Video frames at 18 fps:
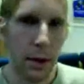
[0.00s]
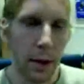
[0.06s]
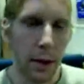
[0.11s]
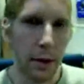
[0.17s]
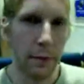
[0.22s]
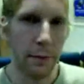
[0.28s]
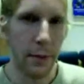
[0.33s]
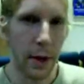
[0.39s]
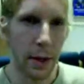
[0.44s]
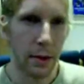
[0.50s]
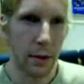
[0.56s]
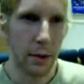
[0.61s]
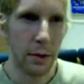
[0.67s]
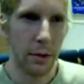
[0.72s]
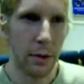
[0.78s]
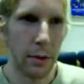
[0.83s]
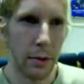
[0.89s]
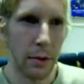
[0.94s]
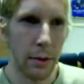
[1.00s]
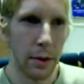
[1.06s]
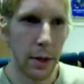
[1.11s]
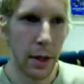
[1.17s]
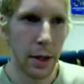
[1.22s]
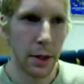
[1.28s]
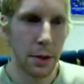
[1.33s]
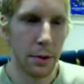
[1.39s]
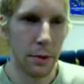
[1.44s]
and in fact, they were
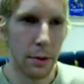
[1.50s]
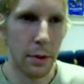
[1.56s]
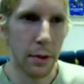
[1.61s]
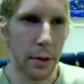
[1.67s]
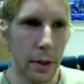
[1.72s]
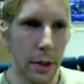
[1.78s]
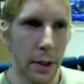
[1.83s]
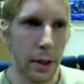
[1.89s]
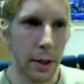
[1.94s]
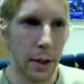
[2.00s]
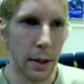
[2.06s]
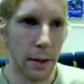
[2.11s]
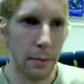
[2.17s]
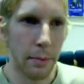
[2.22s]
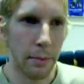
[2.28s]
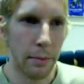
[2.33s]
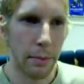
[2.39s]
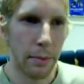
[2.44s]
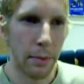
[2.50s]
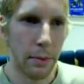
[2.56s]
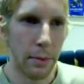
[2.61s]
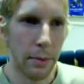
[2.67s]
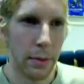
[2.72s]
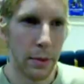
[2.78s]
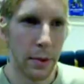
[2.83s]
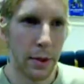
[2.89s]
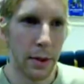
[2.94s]
actually...
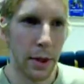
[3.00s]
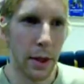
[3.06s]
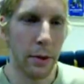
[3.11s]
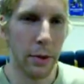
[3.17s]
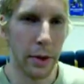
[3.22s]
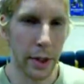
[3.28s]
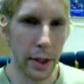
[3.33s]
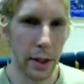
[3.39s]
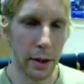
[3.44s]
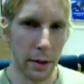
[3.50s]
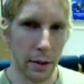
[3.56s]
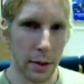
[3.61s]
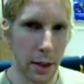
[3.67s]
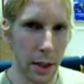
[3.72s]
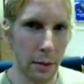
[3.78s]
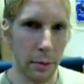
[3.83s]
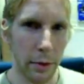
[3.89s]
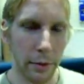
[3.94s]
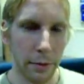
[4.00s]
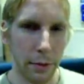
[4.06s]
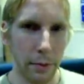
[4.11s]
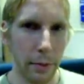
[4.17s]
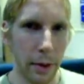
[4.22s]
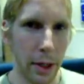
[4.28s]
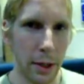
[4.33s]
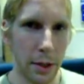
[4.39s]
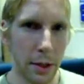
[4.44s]
they were getting the same
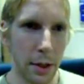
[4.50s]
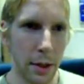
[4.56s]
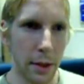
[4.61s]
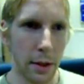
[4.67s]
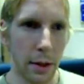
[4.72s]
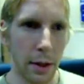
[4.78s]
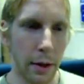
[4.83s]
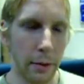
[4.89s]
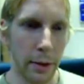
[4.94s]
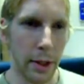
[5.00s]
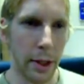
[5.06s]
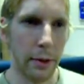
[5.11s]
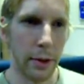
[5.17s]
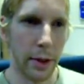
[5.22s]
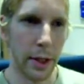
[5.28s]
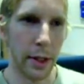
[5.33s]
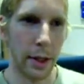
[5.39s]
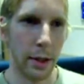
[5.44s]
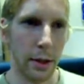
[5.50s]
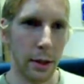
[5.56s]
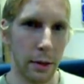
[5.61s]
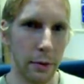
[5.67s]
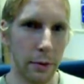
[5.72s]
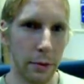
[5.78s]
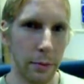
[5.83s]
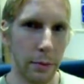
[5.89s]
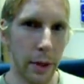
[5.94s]
information. I mean, they were getting the
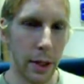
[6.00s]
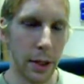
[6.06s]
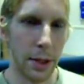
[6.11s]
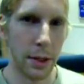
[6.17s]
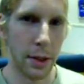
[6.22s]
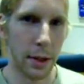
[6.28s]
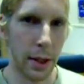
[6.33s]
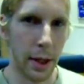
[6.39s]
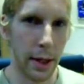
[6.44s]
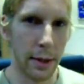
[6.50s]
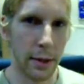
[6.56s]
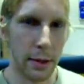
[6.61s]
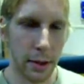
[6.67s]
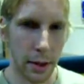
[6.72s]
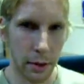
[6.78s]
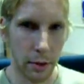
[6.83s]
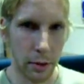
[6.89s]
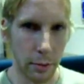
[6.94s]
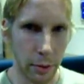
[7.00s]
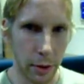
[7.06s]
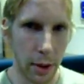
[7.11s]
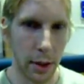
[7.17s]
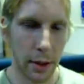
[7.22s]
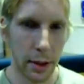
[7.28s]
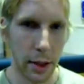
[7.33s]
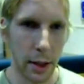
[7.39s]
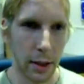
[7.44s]
information as they were
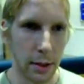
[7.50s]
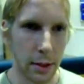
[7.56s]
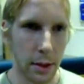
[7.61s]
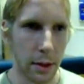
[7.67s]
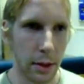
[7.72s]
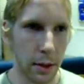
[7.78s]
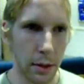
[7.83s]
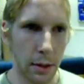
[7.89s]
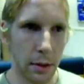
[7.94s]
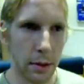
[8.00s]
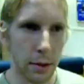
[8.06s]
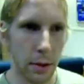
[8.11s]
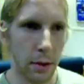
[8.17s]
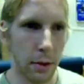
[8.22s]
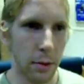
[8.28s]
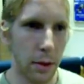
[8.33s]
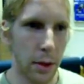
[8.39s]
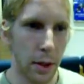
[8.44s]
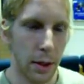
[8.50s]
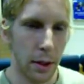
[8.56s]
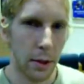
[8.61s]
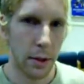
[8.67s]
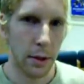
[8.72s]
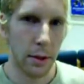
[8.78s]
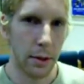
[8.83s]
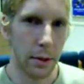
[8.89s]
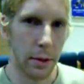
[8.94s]
broadcasting it, so
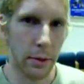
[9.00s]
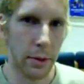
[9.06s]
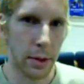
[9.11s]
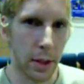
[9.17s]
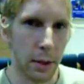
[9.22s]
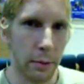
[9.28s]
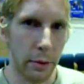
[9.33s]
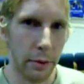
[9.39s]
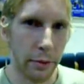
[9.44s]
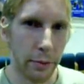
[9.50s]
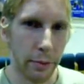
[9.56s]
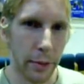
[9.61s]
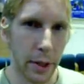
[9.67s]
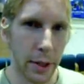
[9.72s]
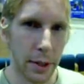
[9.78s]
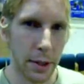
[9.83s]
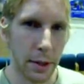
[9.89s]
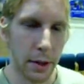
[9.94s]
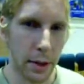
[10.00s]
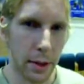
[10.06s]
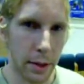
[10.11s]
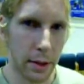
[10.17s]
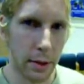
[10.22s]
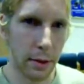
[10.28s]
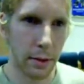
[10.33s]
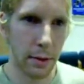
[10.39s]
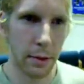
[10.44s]
there was some information that
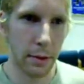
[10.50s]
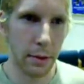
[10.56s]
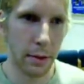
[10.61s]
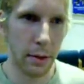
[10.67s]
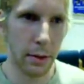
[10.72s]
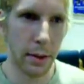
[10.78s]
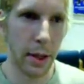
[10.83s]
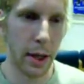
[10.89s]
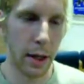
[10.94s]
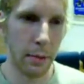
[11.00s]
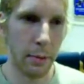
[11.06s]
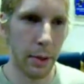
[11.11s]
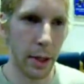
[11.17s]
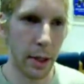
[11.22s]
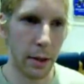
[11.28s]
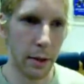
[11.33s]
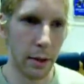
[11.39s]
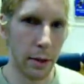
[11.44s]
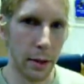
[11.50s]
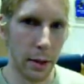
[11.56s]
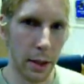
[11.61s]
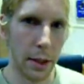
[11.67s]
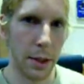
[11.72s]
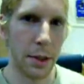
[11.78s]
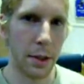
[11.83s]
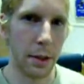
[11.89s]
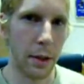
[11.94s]
came in
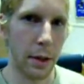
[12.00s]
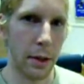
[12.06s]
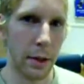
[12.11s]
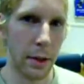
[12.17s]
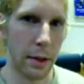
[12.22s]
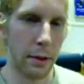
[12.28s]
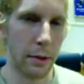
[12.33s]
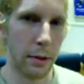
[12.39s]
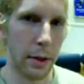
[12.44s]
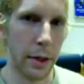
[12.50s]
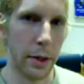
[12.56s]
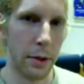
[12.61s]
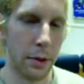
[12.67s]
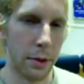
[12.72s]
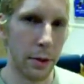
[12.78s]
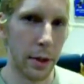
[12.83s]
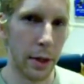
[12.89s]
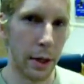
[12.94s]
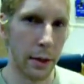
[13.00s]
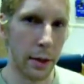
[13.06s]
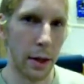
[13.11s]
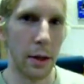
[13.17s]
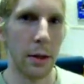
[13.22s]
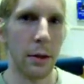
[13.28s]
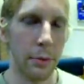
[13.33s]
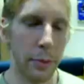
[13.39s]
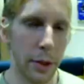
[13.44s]
initially that later turned out
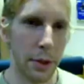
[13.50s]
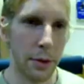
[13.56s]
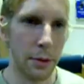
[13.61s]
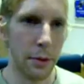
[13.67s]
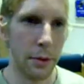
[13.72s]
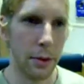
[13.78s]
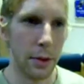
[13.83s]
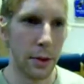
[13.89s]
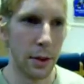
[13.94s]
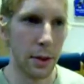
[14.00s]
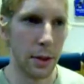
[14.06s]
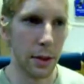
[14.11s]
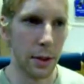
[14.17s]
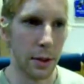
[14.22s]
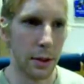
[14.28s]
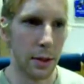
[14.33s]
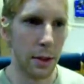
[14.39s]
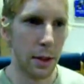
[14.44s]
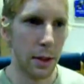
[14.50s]
not to be true, such as